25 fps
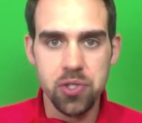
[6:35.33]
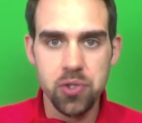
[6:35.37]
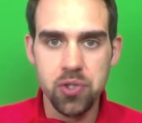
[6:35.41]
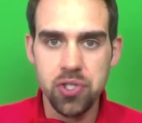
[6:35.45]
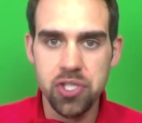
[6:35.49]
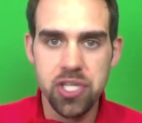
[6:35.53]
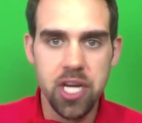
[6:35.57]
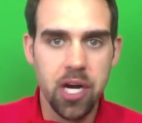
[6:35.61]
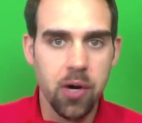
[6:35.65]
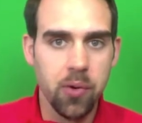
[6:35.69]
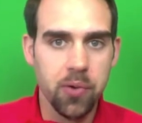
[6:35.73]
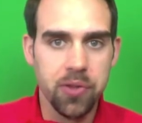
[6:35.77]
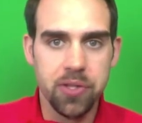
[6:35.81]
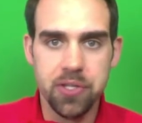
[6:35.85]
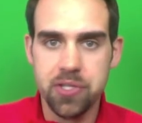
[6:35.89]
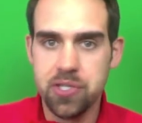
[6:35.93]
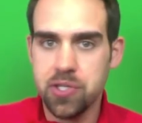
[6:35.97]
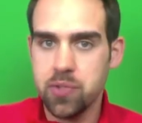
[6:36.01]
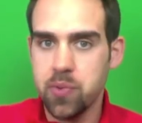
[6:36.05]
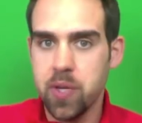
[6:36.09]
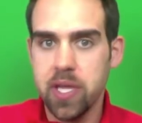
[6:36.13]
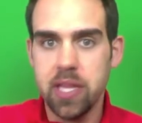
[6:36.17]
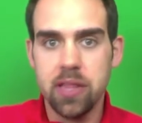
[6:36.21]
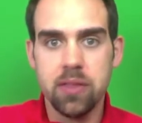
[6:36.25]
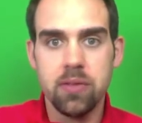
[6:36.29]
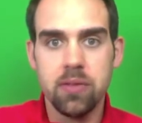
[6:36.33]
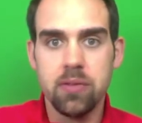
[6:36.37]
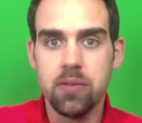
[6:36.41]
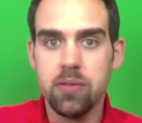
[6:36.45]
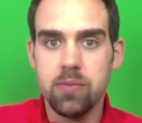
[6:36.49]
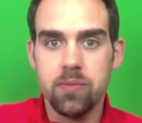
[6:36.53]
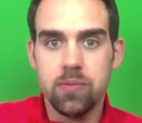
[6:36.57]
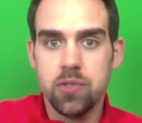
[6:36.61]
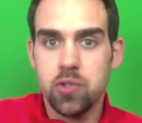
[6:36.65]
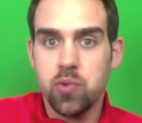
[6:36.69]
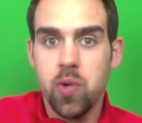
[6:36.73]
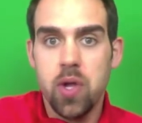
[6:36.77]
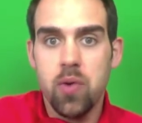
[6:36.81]
you share with a
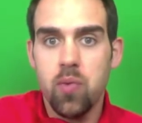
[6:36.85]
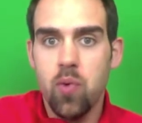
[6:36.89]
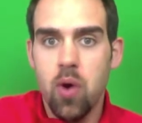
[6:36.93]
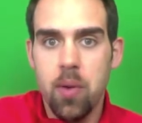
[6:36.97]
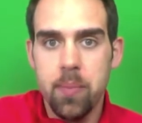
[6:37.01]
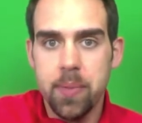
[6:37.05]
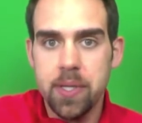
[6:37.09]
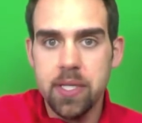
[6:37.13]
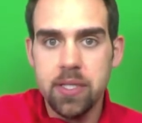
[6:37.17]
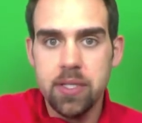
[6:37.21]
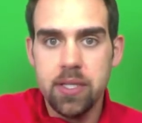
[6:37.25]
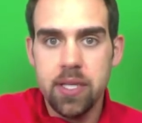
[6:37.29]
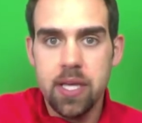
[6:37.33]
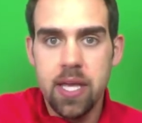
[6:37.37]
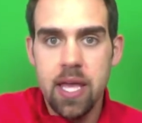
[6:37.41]
sweet woman,